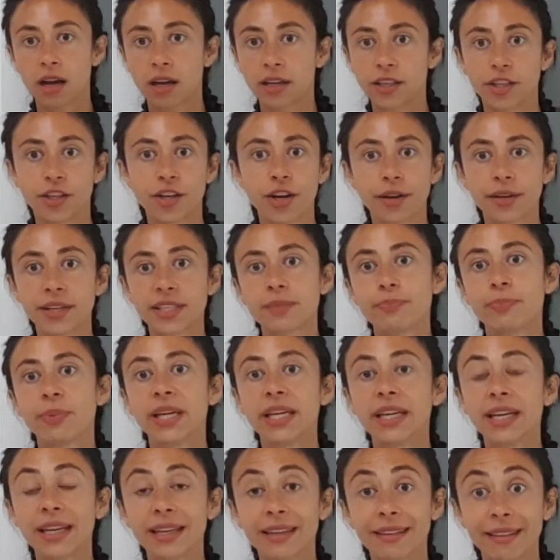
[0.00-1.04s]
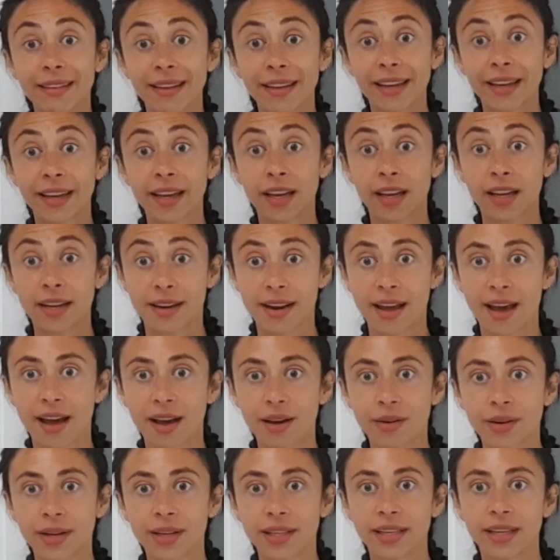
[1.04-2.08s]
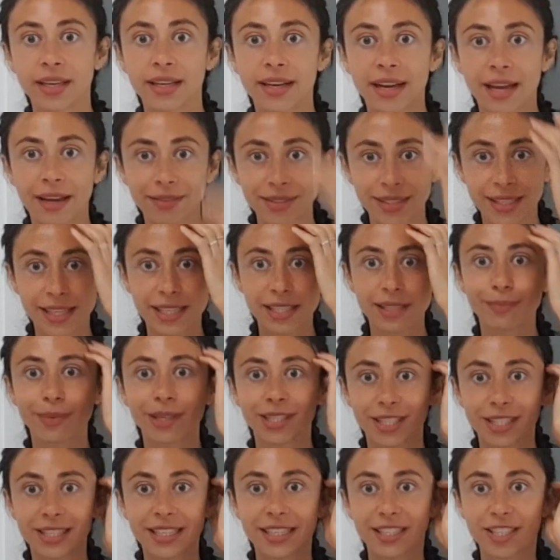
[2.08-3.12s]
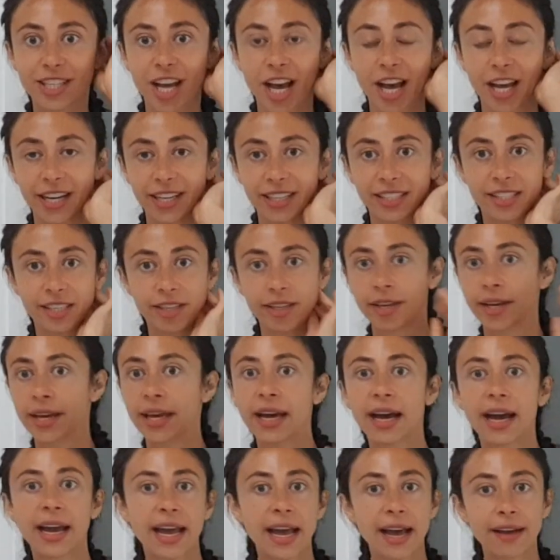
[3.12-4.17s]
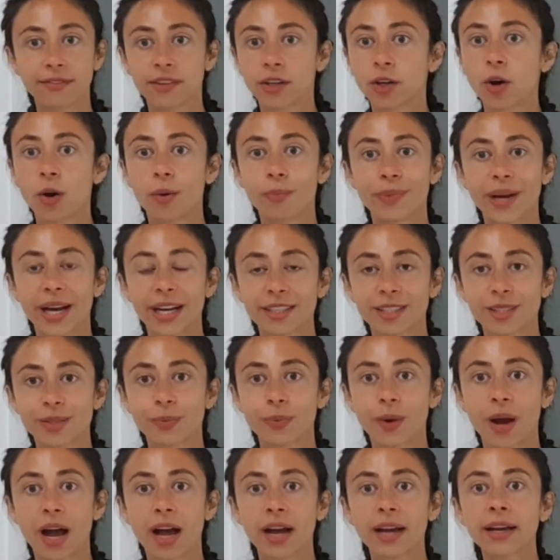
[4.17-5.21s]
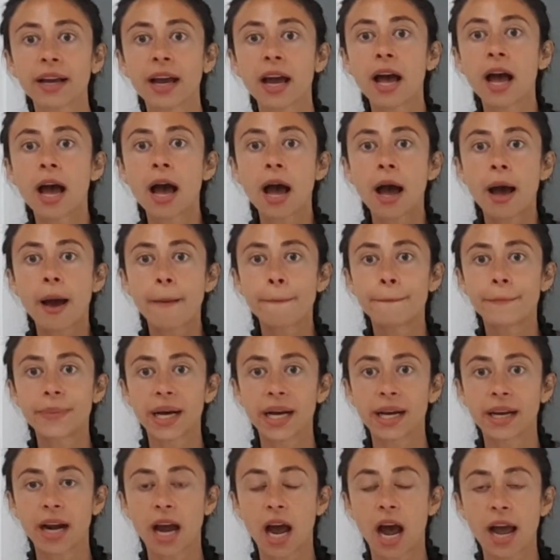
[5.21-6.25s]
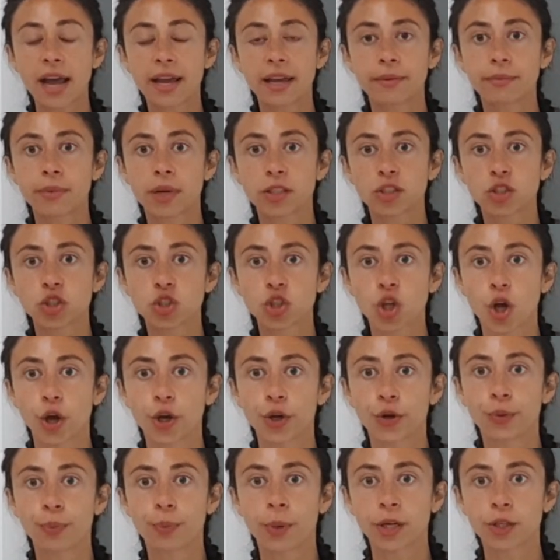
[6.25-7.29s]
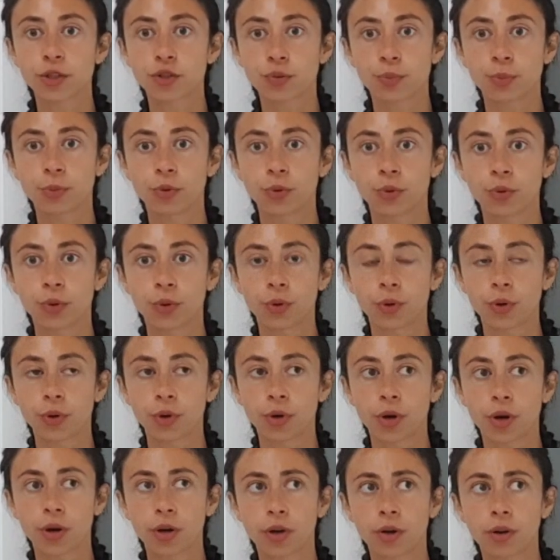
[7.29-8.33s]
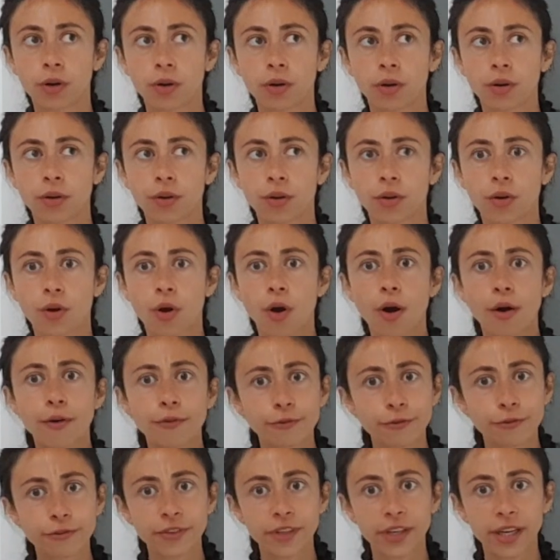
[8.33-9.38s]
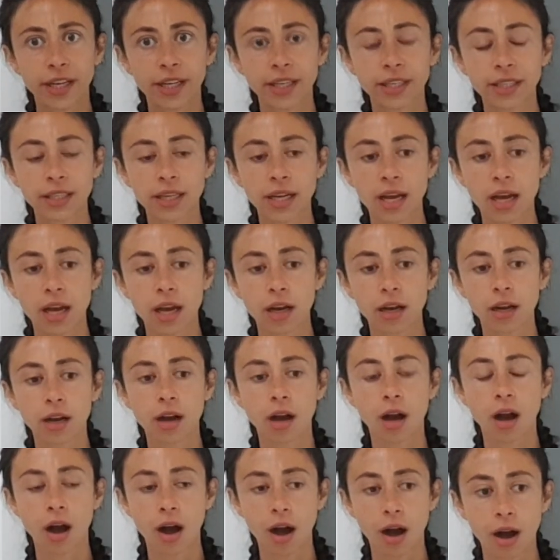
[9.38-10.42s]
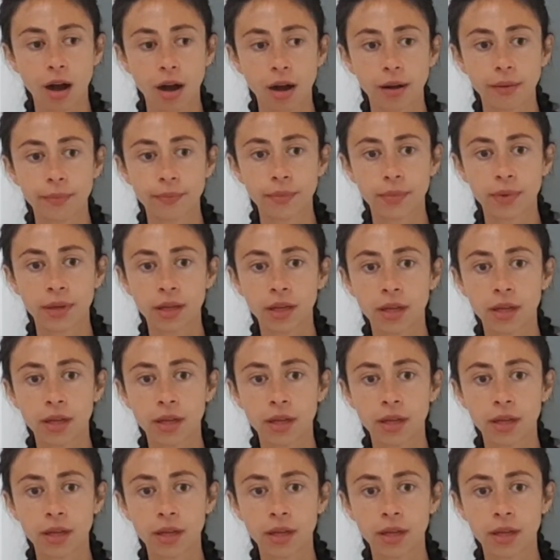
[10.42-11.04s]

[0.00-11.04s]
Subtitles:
it's been a year now, 6 months did turn into a year. I haven't gone back to work, but I am so much more confident, calm,